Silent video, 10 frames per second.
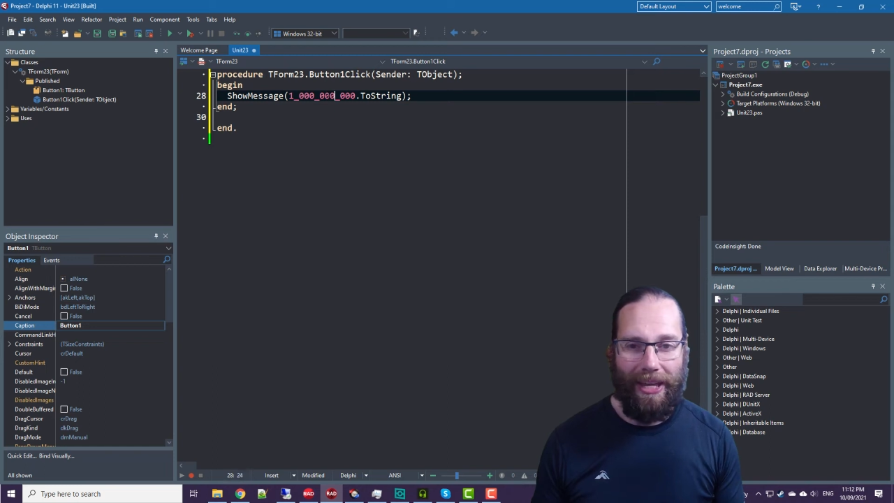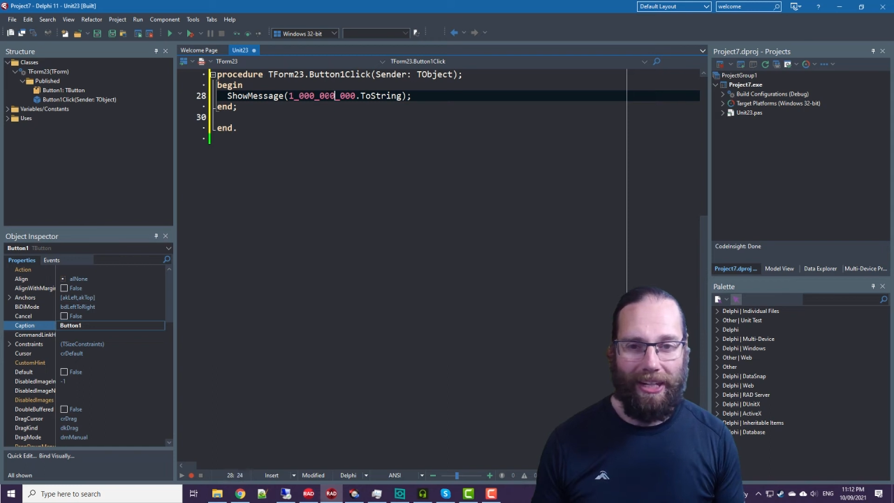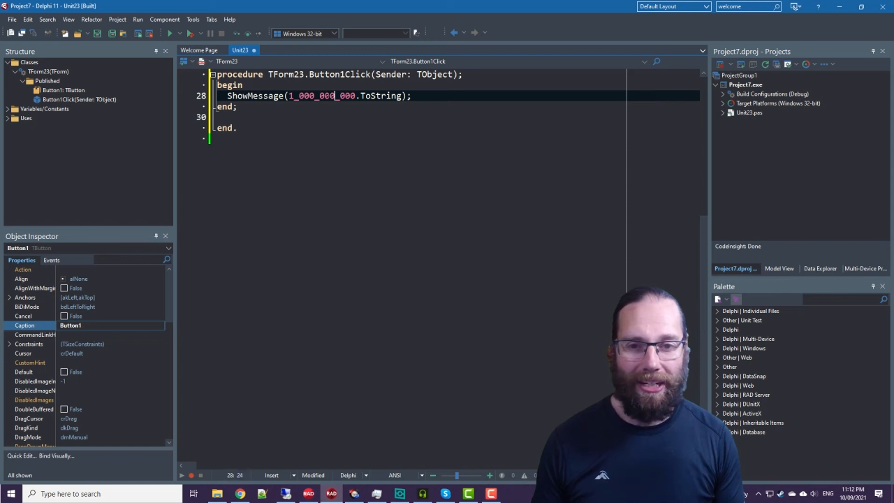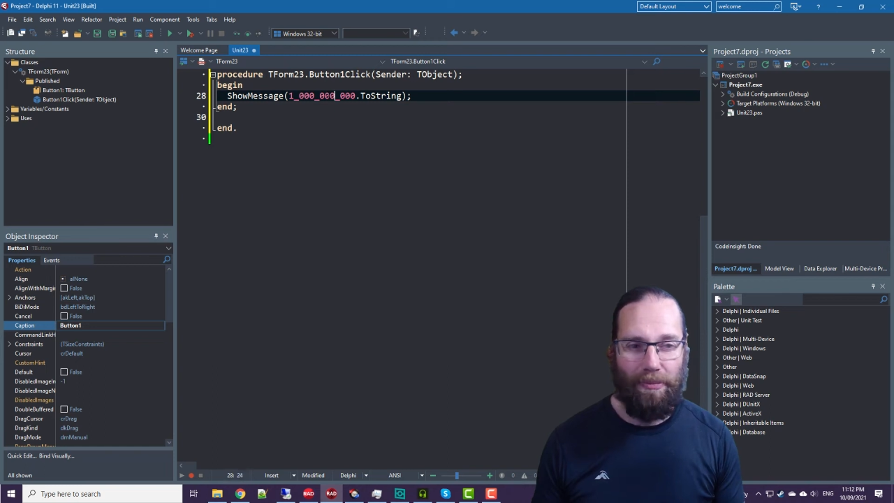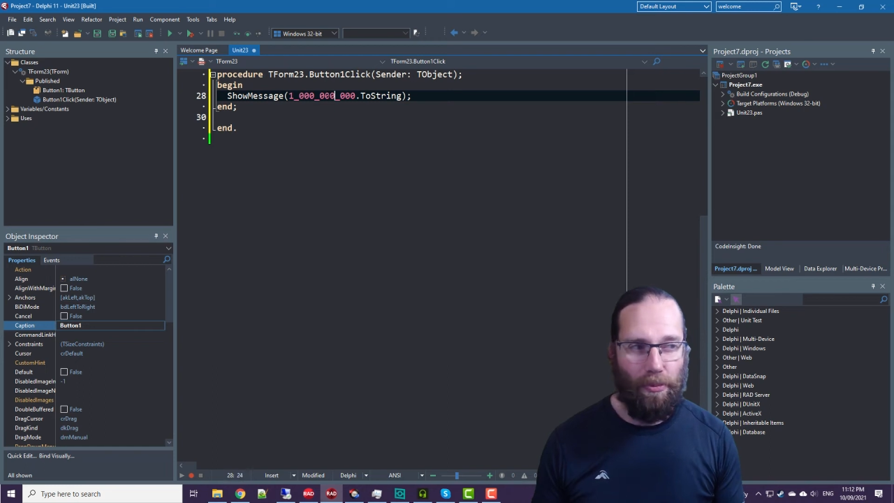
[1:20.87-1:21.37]
it
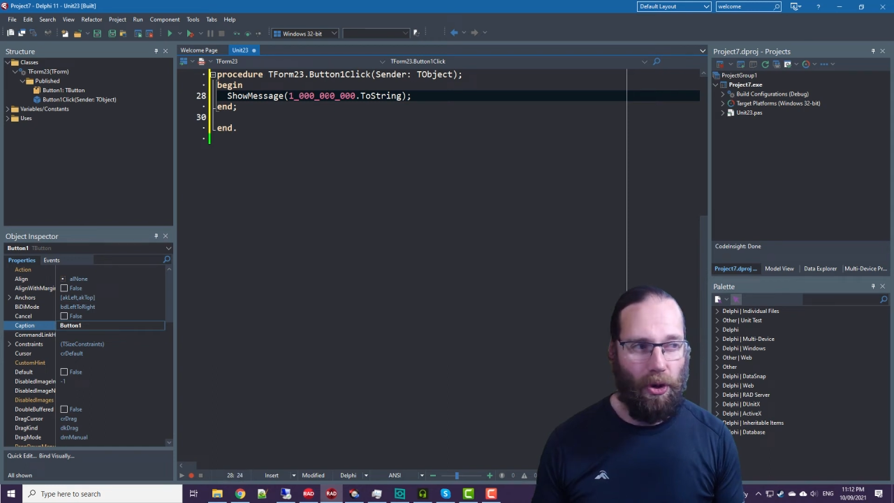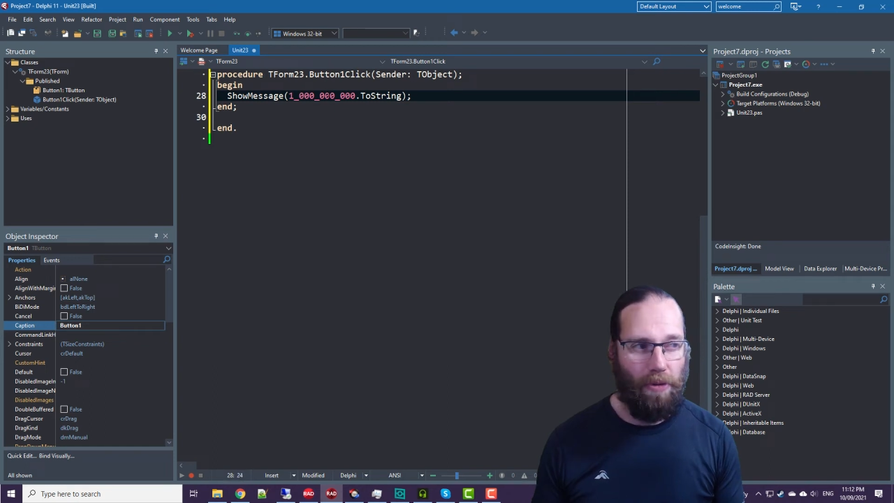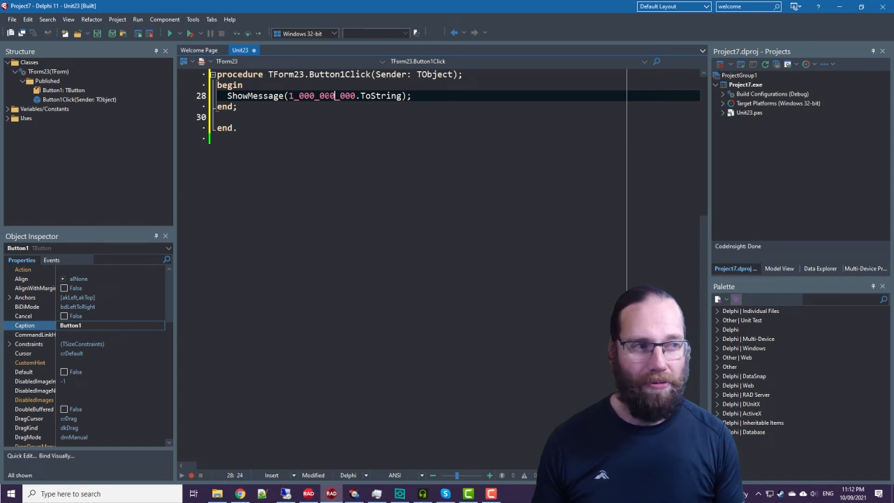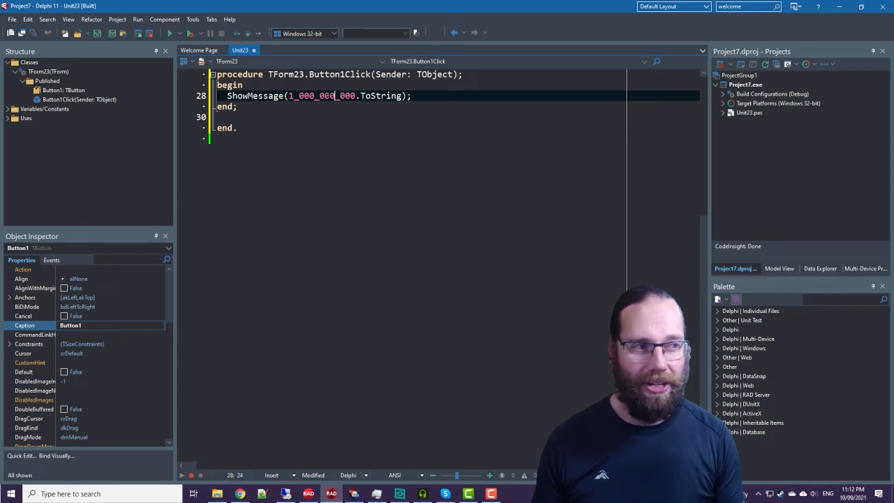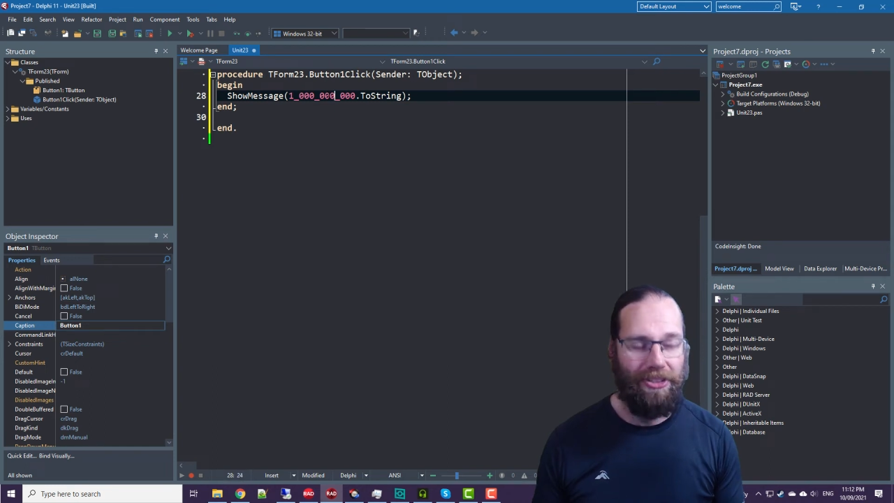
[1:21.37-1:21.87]
a bit more
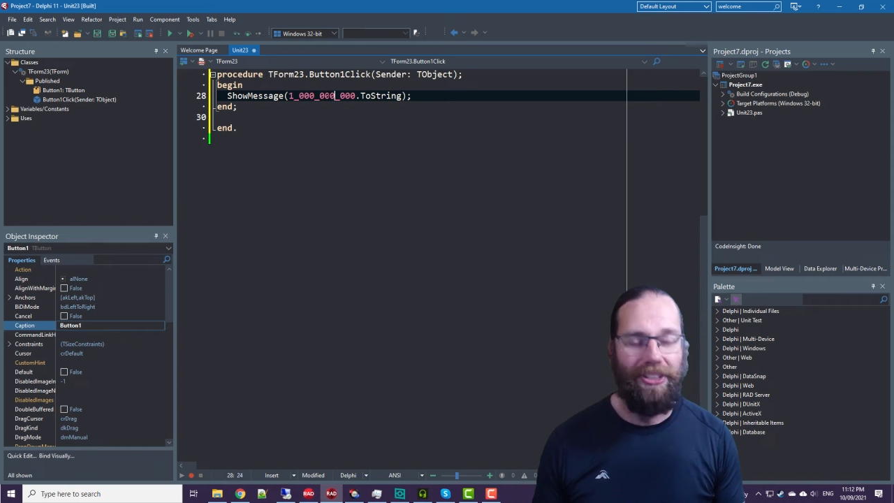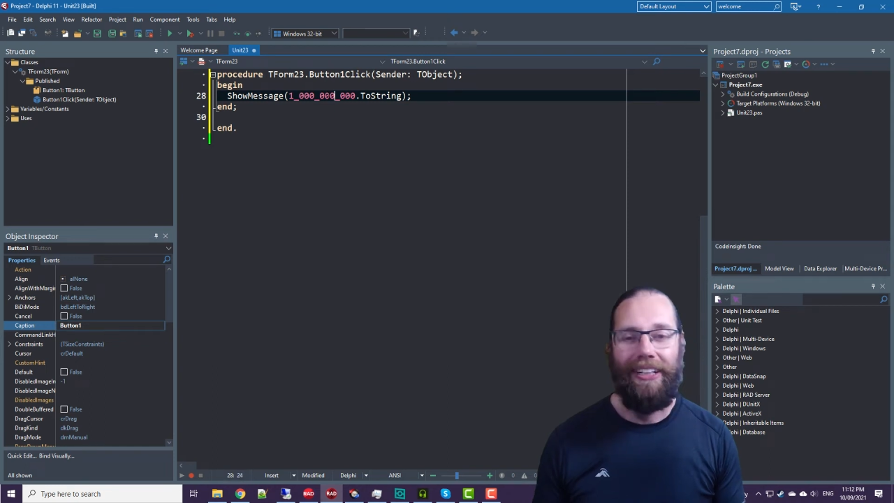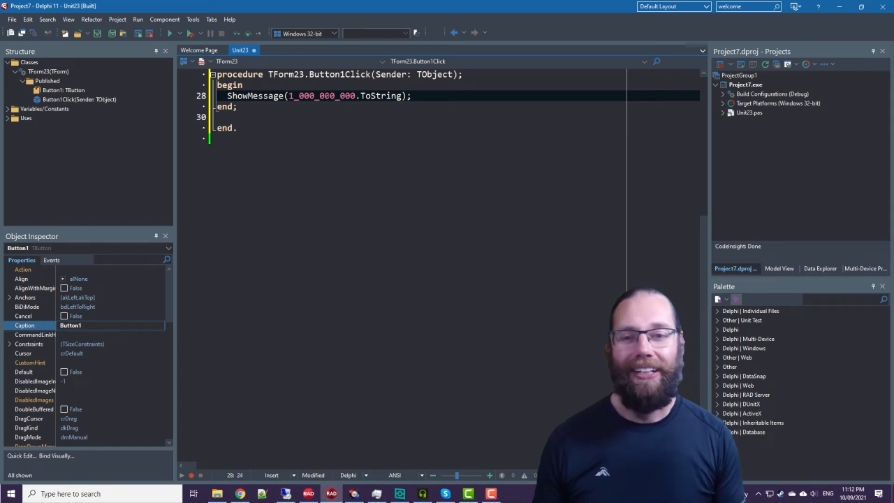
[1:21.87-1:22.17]
obvious